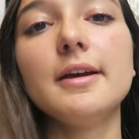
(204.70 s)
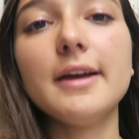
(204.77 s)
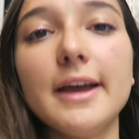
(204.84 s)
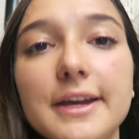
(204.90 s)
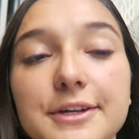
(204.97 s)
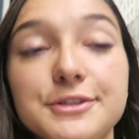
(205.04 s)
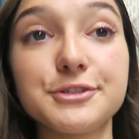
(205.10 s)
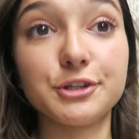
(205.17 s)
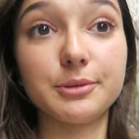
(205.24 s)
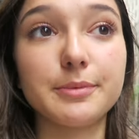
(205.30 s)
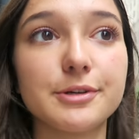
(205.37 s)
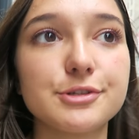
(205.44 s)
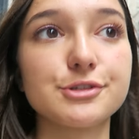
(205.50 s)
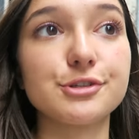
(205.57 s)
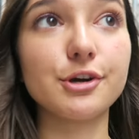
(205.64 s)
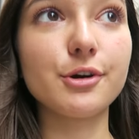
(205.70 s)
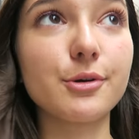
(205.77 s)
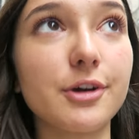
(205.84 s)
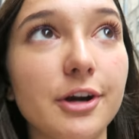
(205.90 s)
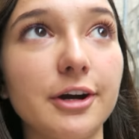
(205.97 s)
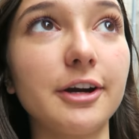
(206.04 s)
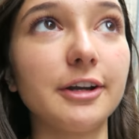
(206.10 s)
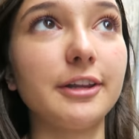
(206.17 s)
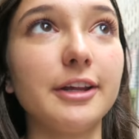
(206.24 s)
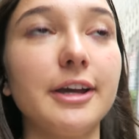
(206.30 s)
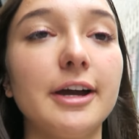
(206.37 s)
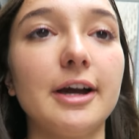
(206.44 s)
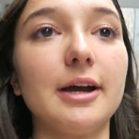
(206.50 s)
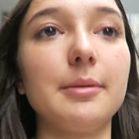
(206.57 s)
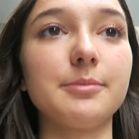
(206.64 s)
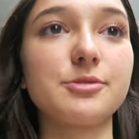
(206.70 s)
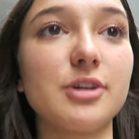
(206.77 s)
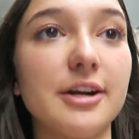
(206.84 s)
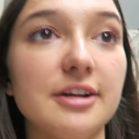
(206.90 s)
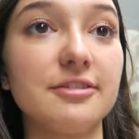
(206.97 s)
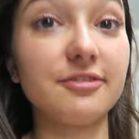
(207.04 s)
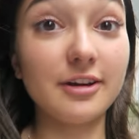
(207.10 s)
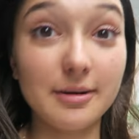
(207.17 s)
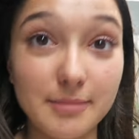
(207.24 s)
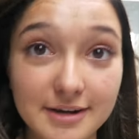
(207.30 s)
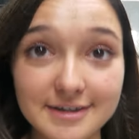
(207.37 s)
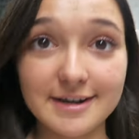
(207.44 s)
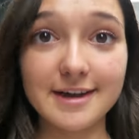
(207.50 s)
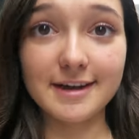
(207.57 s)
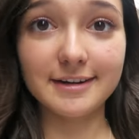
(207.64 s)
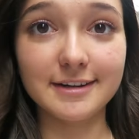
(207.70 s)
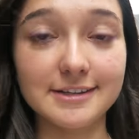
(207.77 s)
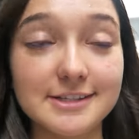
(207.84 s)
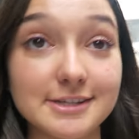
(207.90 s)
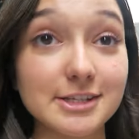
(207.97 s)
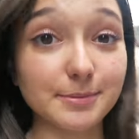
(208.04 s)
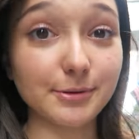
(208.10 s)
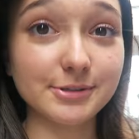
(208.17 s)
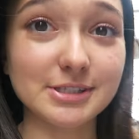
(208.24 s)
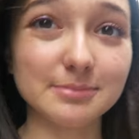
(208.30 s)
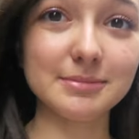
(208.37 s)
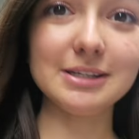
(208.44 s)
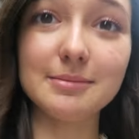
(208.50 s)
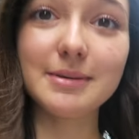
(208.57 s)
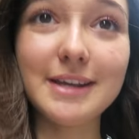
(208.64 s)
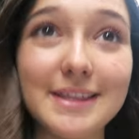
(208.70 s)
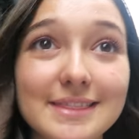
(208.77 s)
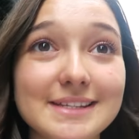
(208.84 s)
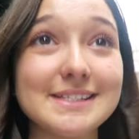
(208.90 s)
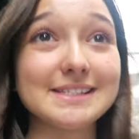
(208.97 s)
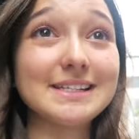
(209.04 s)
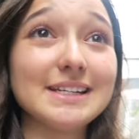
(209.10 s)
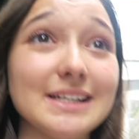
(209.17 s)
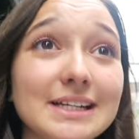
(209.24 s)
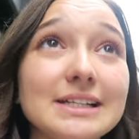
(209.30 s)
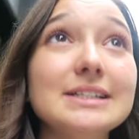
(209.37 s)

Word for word: Hey YouTube, so currently I'm trying to find my dad because he's supposed to meet me in the city.